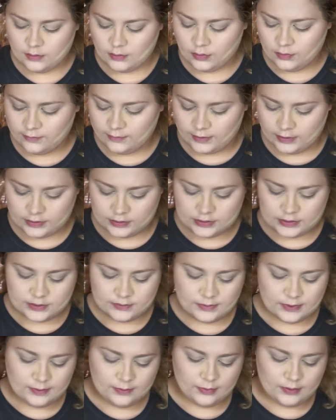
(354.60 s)
move on to
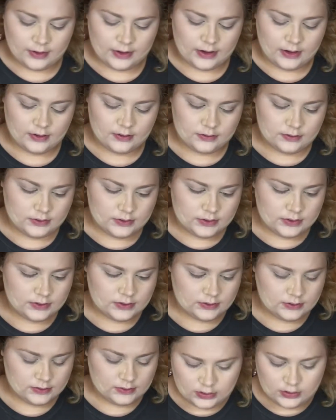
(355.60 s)
my brows.
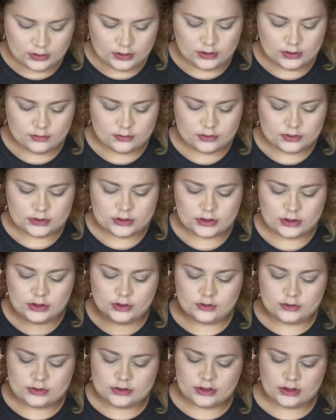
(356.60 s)
And I'm just gonna
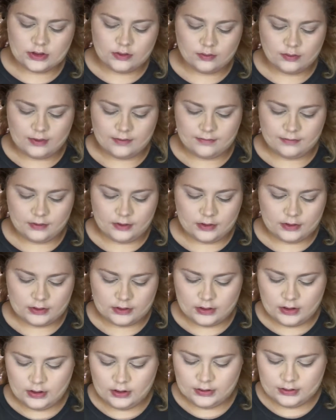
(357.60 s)
use the
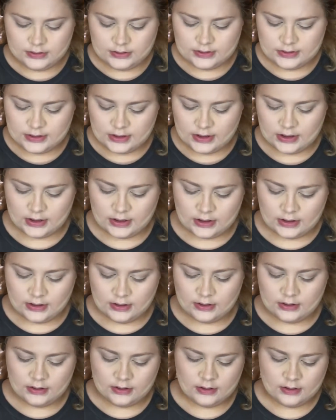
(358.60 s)
Revlon Color Stay
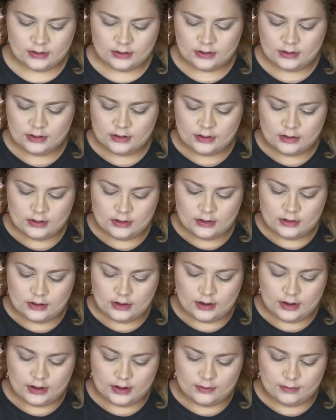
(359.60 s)

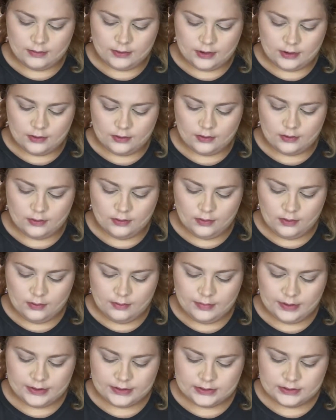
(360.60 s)
eyebrow
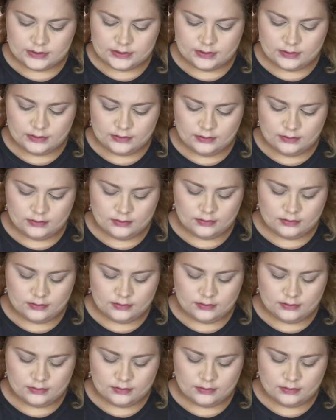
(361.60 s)
pencil.